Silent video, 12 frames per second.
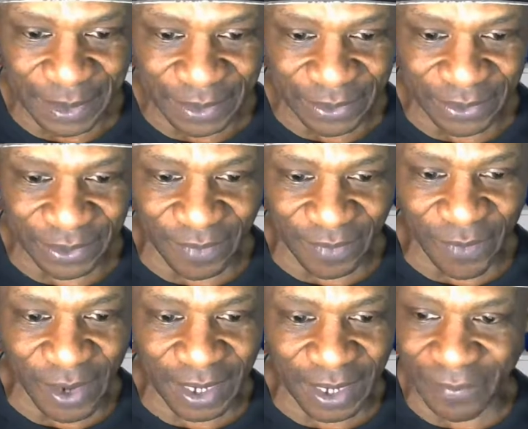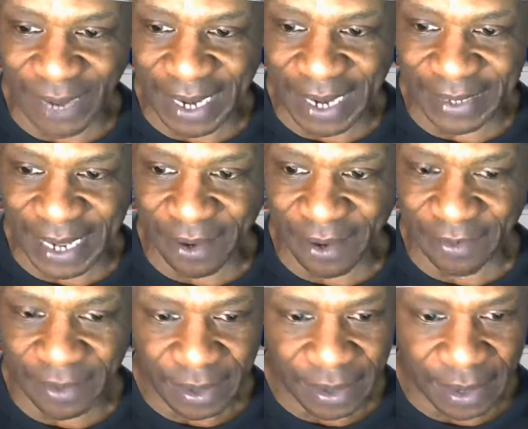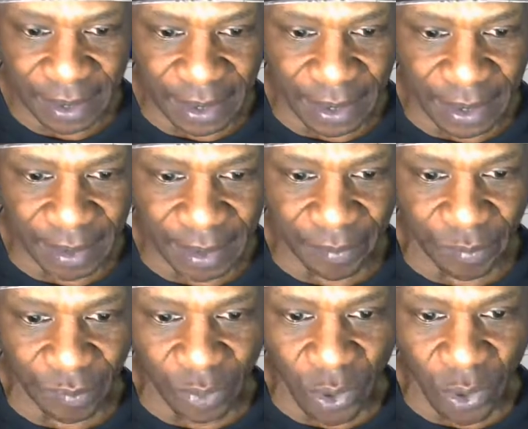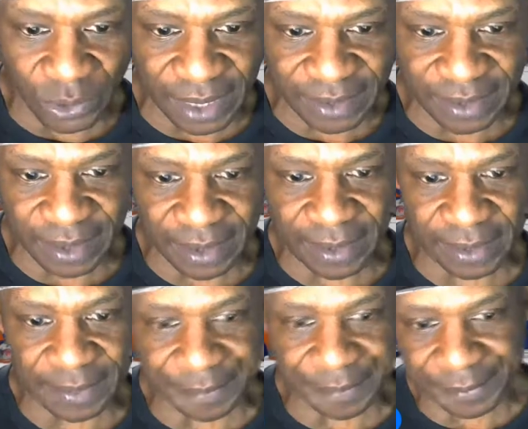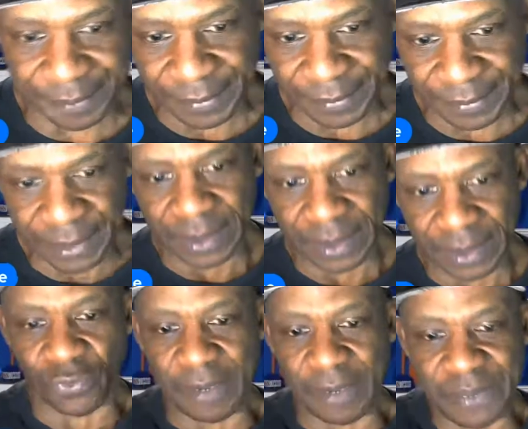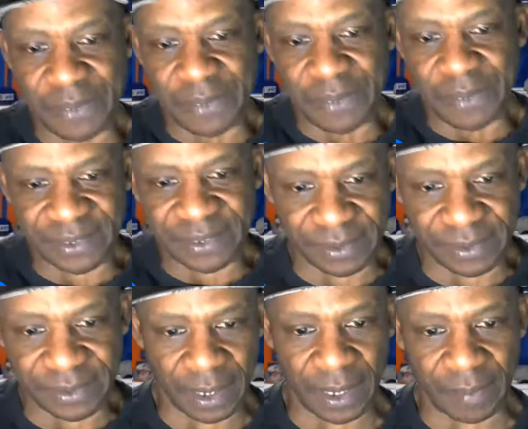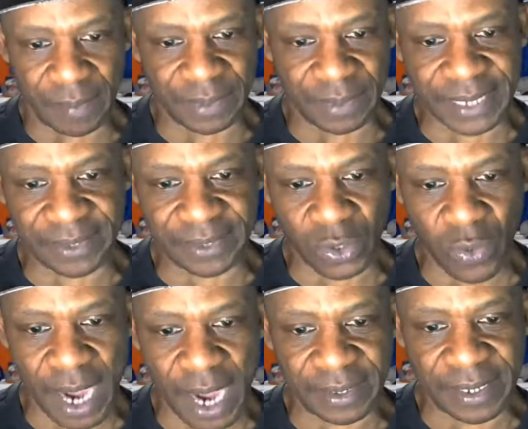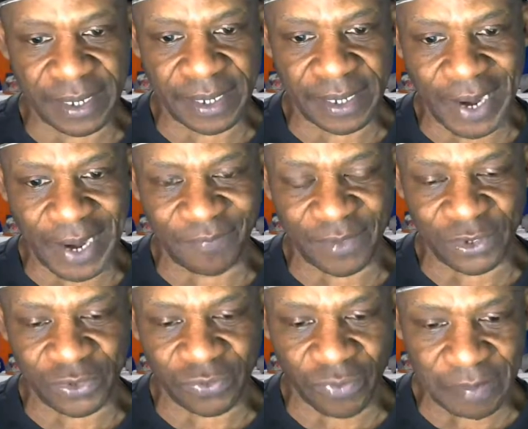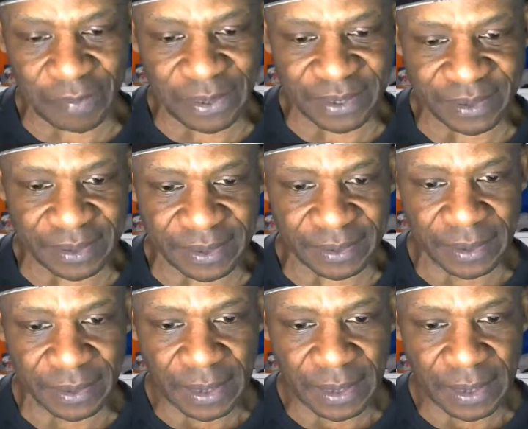So far, like right now, Woj has said Detroit Pistons, the Kings acquired Delion Wright for the Detroit Pistons.